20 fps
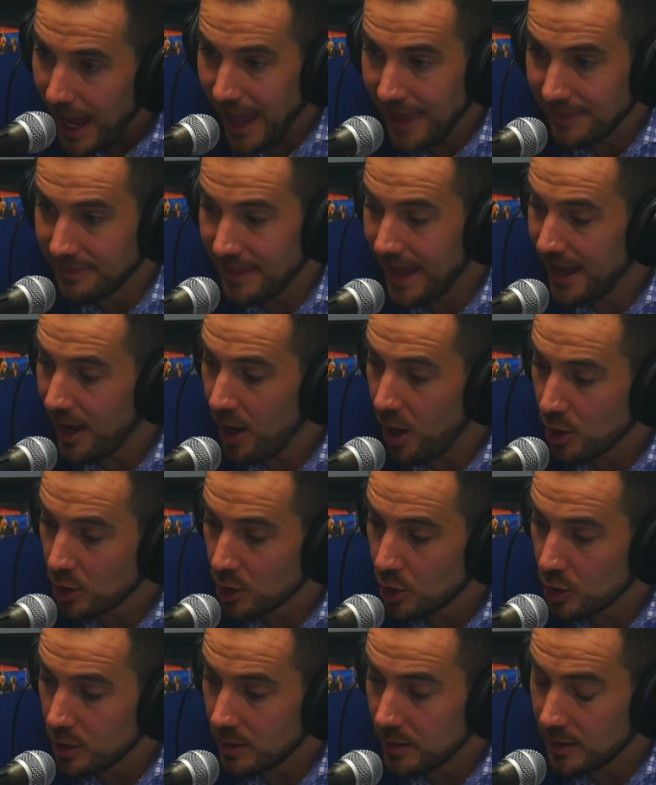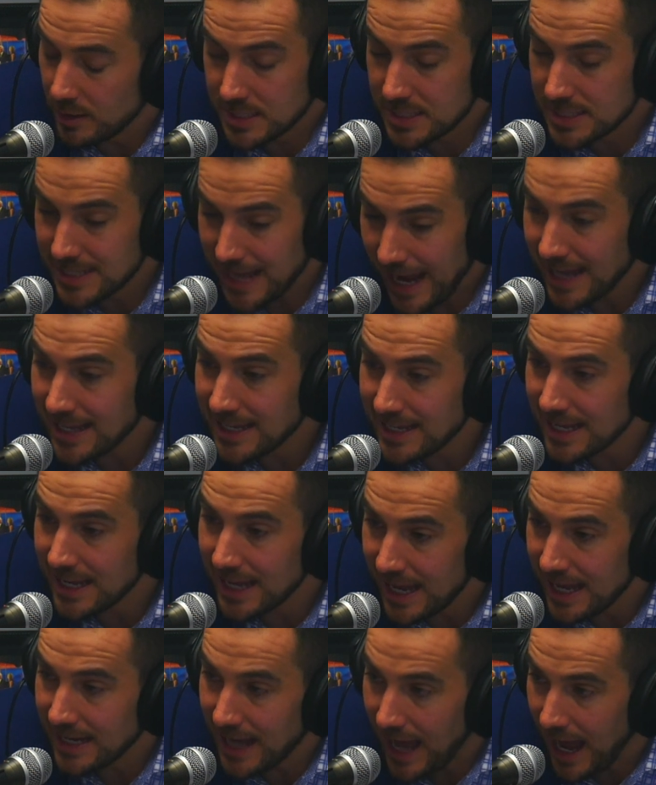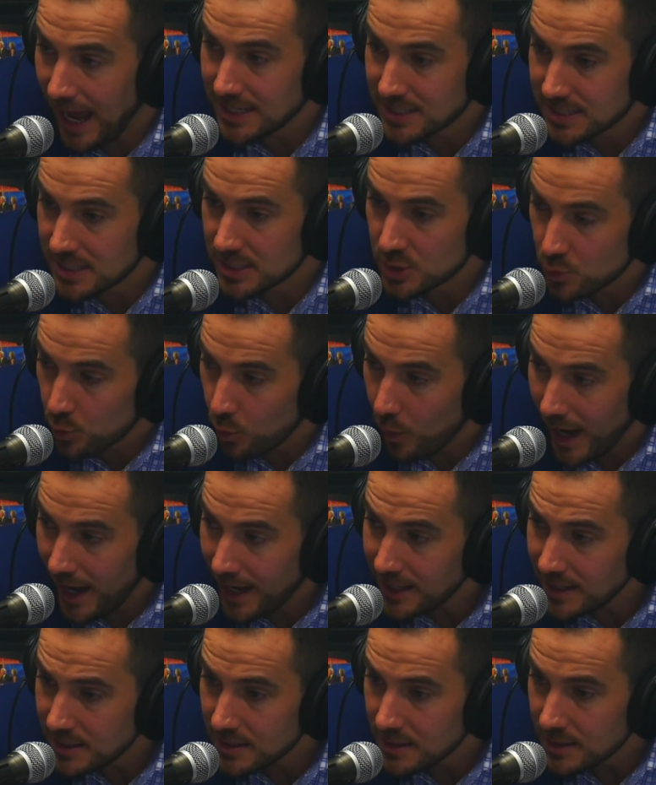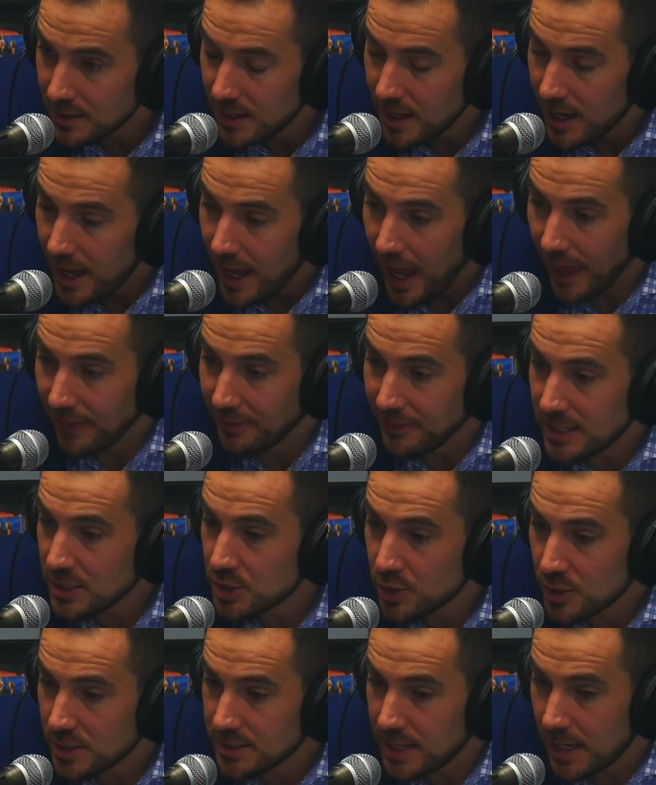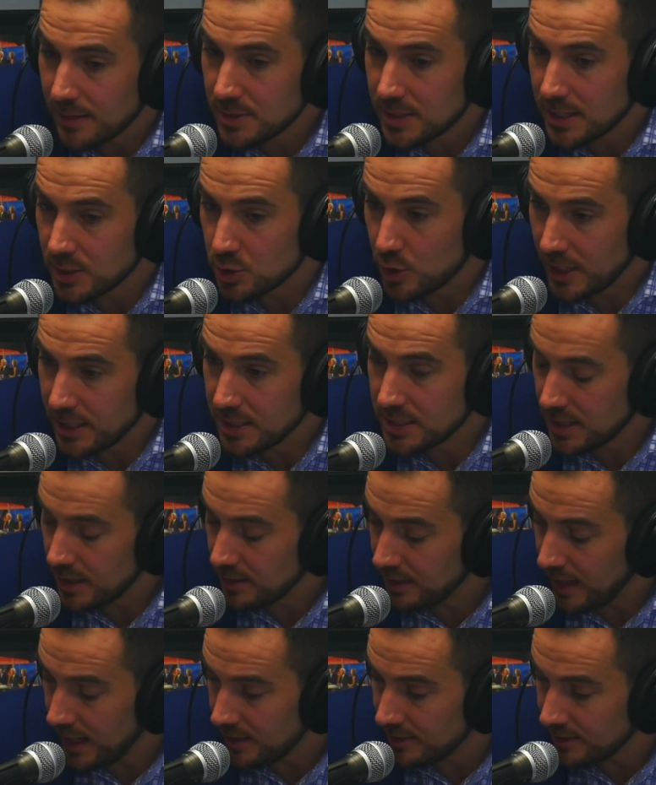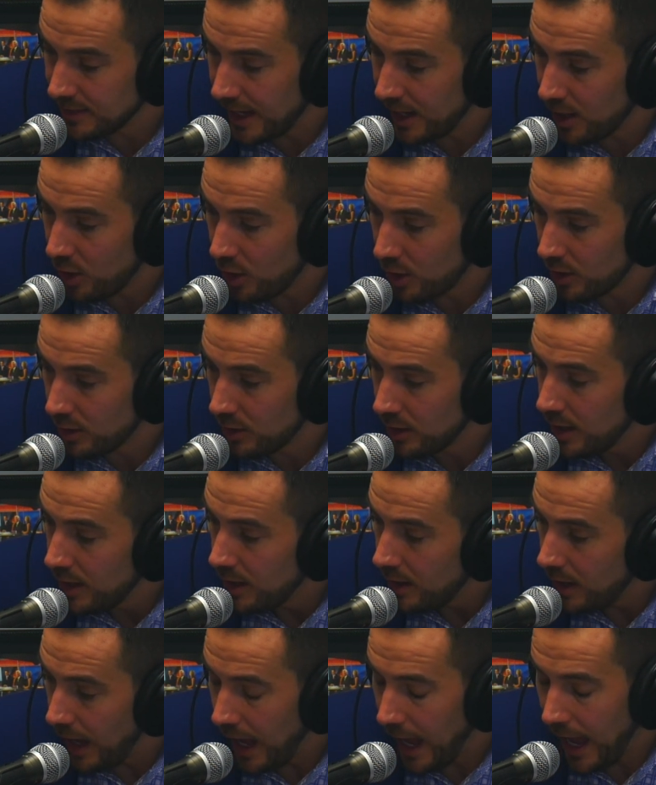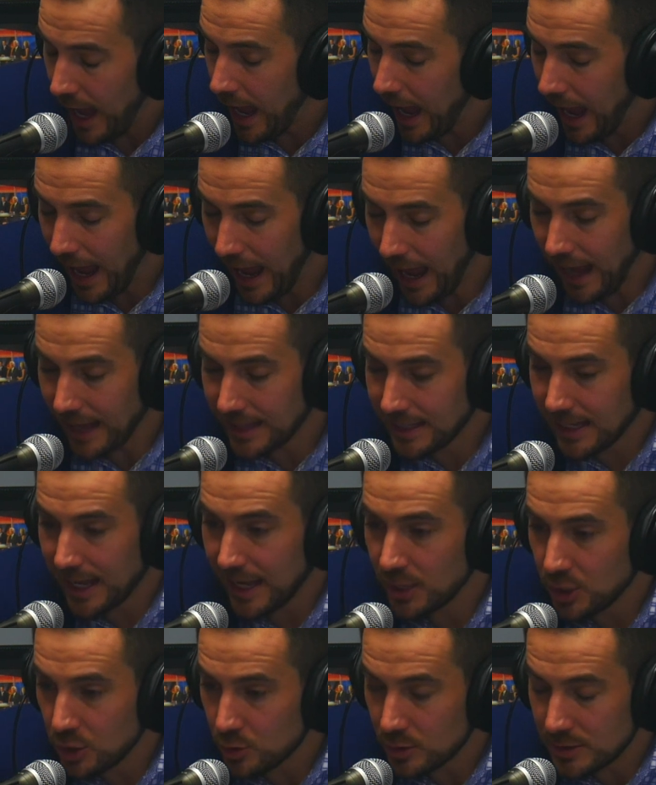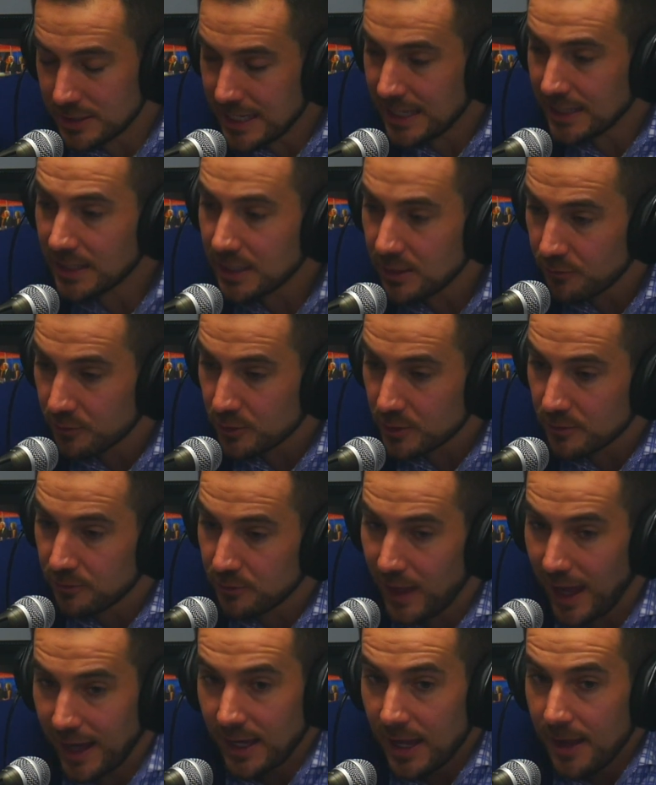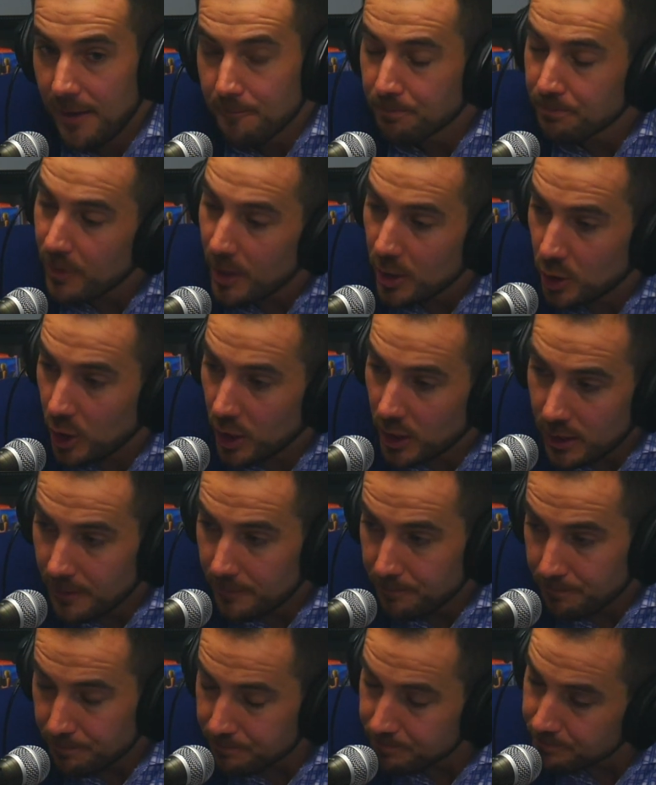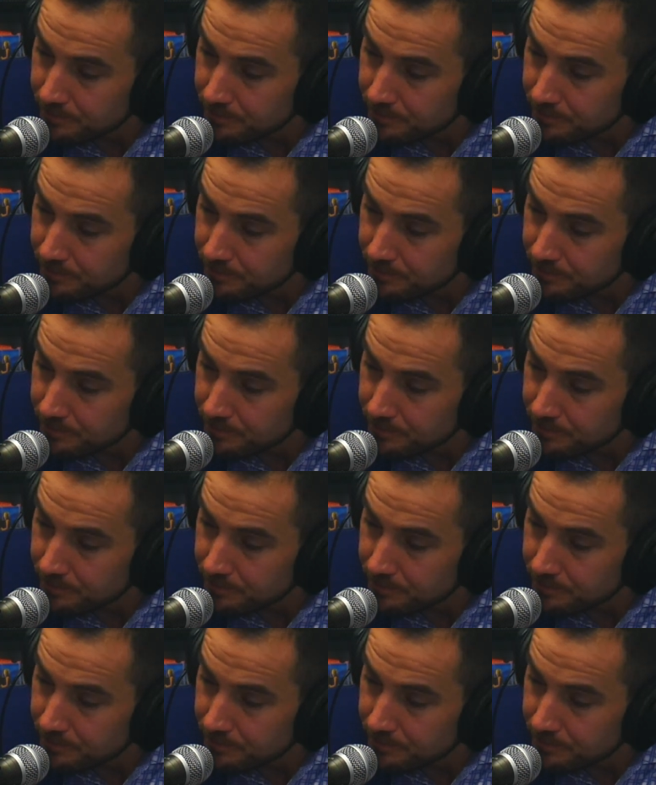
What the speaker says: And they are standing in ICE's way. And these are the types of things they are, I can't, you, kneeling for the flag. Look.